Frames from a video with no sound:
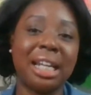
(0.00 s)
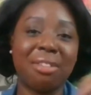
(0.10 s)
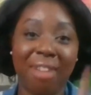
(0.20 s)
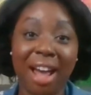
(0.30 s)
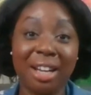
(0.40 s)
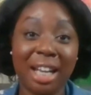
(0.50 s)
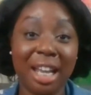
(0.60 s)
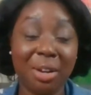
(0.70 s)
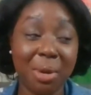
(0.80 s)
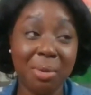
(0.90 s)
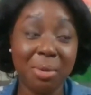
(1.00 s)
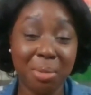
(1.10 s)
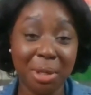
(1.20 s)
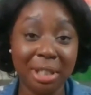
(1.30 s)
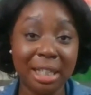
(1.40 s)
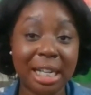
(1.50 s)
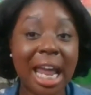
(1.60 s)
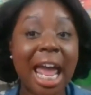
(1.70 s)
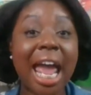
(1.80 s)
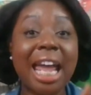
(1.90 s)
of How to Get Away with Murder.
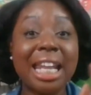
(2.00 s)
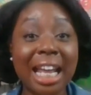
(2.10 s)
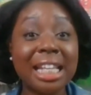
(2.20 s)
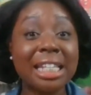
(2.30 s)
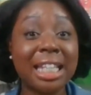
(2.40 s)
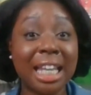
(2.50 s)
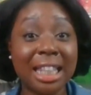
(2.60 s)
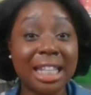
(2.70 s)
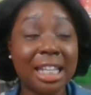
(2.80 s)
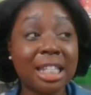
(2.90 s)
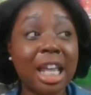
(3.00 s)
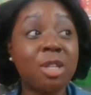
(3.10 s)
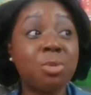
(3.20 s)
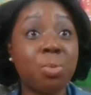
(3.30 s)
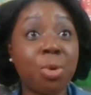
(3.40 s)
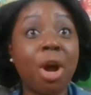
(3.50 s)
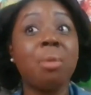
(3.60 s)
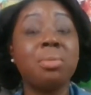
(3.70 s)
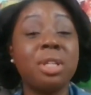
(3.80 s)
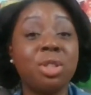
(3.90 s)
And I can say this, it's
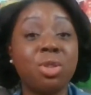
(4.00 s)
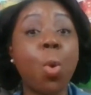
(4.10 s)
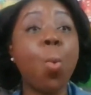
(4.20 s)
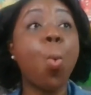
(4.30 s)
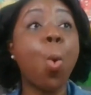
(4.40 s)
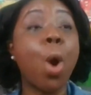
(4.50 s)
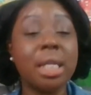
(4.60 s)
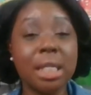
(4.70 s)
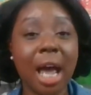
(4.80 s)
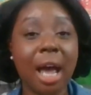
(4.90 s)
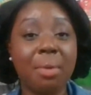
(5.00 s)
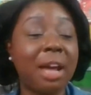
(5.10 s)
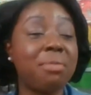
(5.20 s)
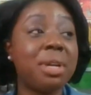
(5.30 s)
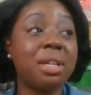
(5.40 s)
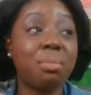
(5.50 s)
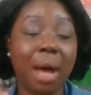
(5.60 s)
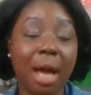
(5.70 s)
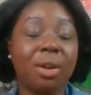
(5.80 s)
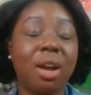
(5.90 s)
probably the one time, and I've been a
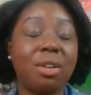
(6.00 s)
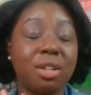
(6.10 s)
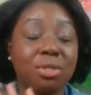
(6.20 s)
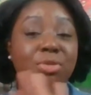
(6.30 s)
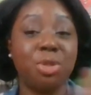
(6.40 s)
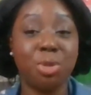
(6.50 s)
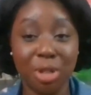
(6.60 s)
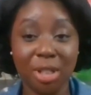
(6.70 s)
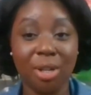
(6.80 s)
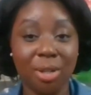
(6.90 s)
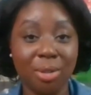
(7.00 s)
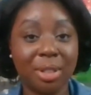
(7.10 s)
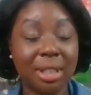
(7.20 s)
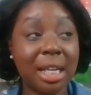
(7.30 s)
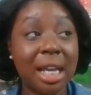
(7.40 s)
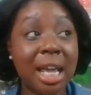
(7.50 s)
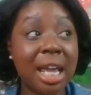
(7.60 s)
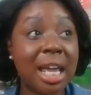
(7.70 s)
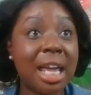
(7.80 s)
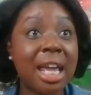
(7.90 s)
background on a few shows,
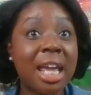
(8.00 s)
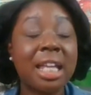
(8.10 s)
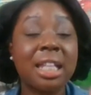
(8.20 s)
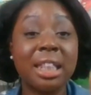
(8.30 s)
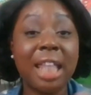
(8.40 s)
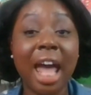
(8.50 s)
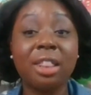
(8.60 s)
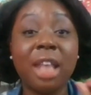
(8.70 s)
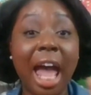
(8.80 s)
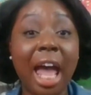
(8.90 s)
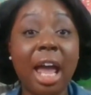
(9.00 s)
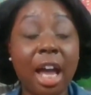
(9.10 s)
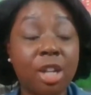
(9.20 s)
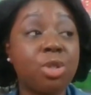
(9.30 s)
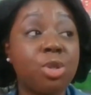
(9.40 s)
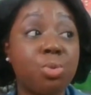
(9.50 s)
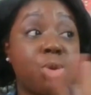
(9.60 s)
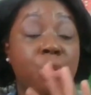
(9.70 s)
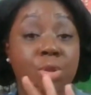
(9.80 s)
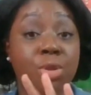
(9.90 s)
that the extras
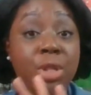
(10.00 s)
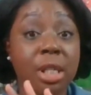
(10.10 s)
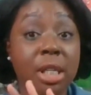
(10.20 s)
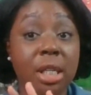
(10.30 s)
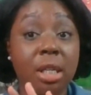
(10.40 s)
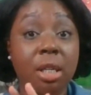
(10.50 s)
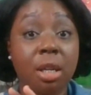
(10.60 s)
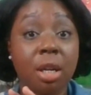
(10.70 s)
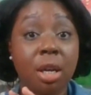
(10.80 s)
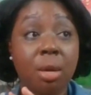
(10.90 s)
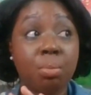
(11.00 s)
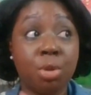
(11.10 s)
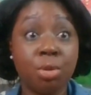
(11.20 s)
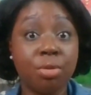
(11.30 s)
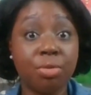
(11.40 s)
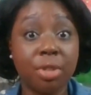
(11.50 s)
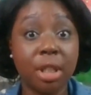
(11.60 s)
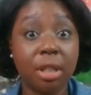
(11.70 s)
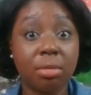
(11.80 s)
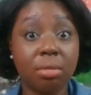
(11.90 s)
were treated
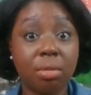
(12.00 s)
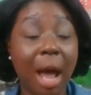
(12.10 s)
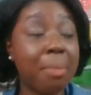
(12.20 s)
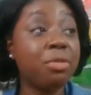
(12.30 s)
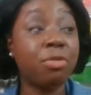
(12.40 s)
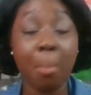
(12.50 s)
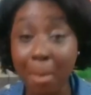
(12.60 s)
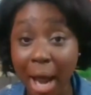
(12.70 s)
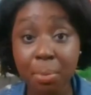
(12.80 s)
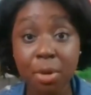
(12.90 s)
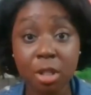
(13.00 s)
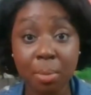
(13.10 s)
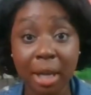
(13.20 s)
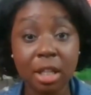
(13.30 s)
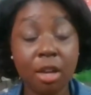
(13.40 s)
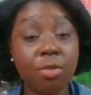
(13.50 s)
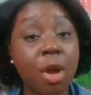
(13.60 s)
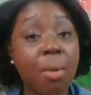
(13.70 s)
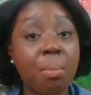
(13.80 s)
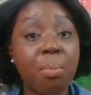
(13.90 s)
beautifully. I mean, from my perspective,
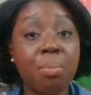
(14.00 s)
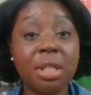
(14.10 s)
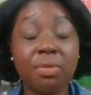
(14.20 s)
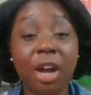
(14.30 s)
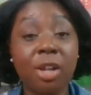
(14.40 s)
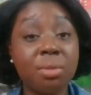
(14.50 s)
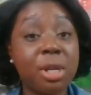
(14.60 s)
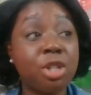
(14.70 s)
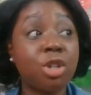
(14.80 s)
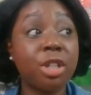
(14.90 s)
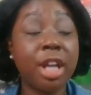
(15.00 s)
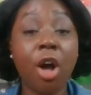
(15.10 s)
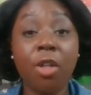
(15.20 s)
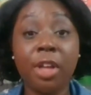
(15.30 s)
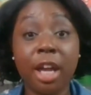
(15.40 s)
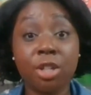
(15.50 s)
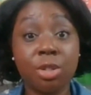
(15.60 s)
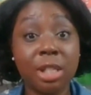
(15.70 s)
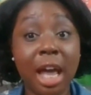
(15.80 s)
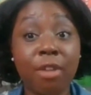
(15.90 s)
Miss Viola made sure that all the
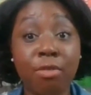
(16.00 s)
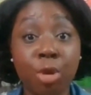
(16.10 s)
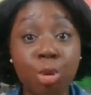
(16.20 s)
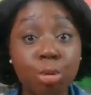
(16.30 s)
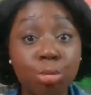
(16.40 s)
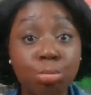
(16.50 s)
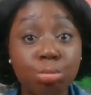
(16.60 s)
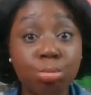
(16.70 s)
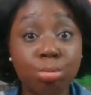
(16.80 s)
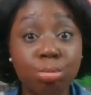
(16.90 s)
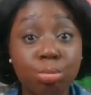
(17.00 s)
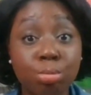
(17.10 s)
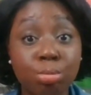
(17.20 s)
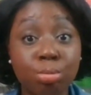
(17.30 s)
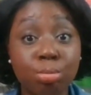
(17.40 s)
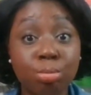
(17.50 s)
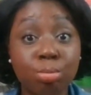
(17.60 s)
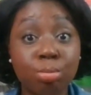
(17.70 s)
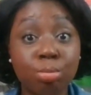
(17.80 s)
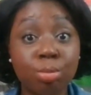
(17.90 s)
extras had food,
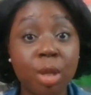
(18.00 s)
that